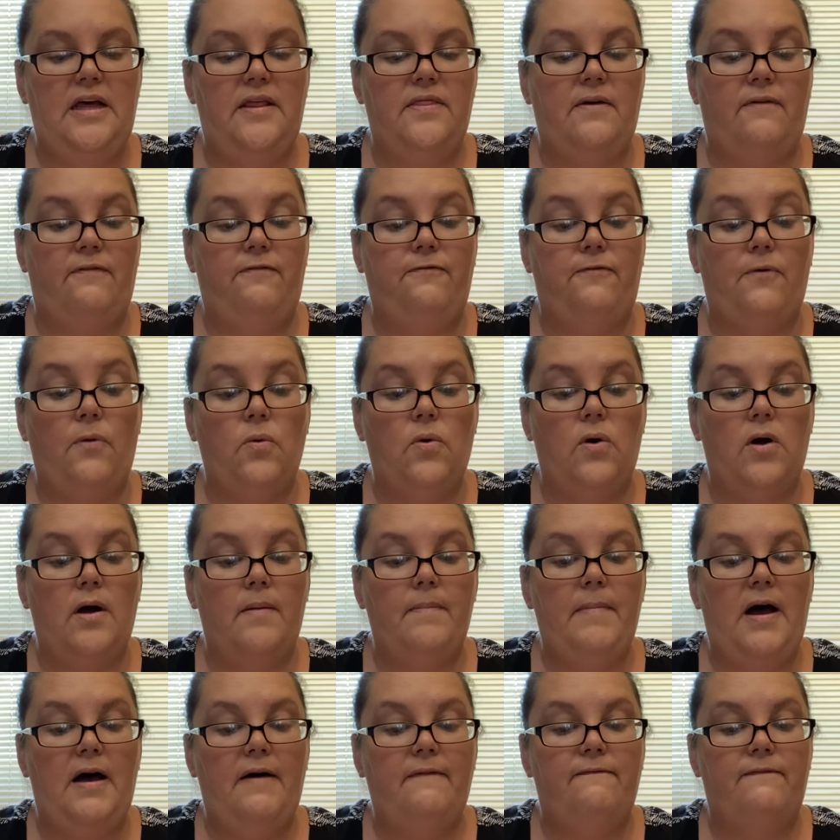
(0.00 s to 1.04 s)
in the
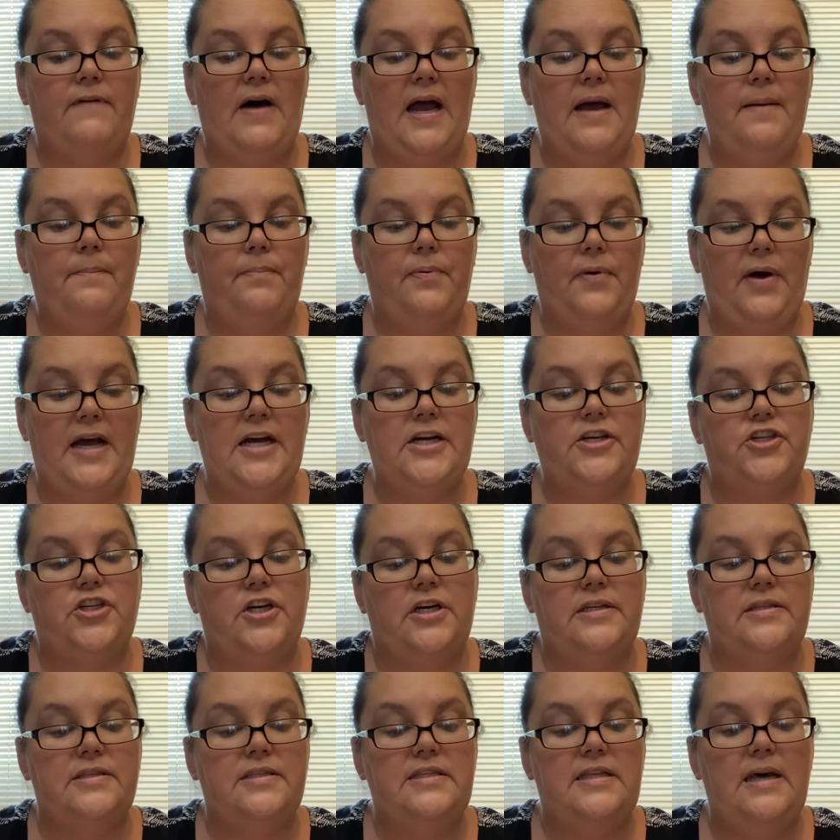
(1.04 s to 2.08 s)
form of
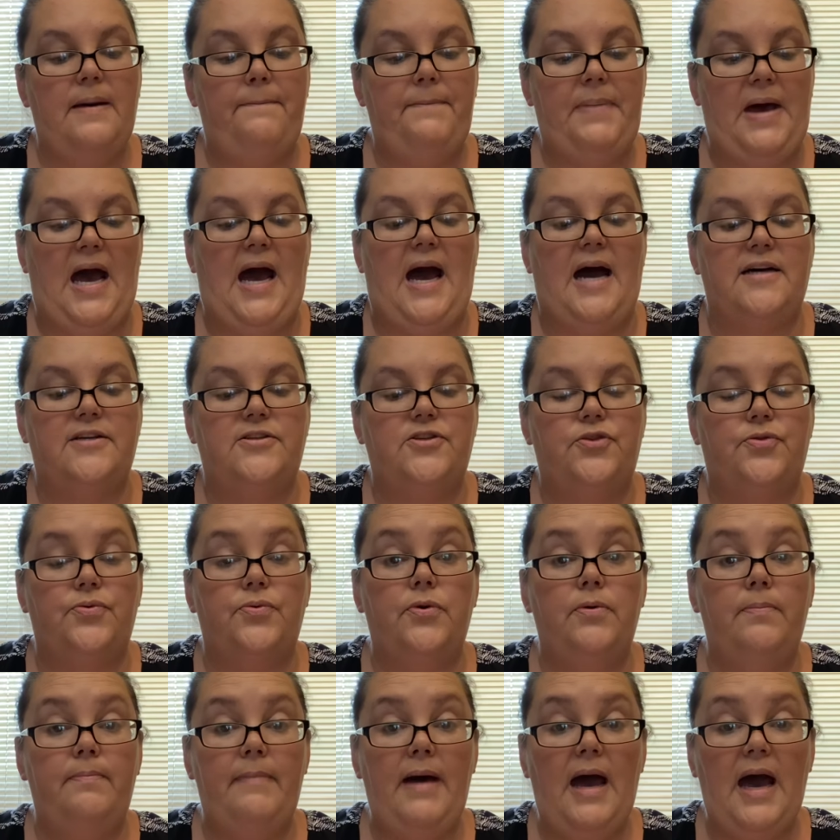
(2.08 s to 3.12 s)
vibrations that pass
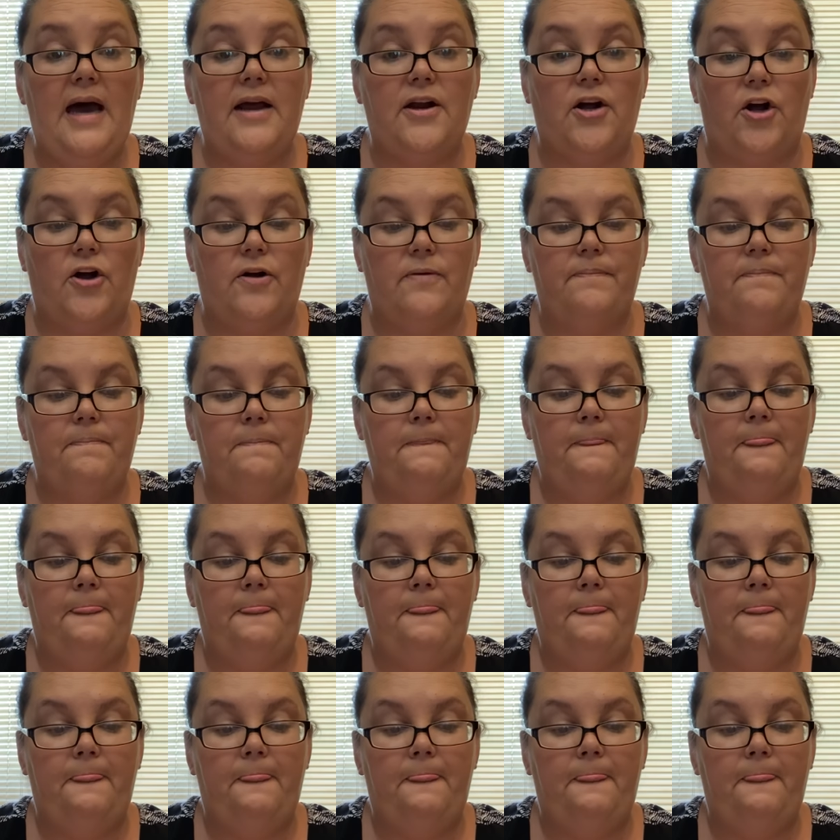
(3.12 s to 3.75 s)
through matter.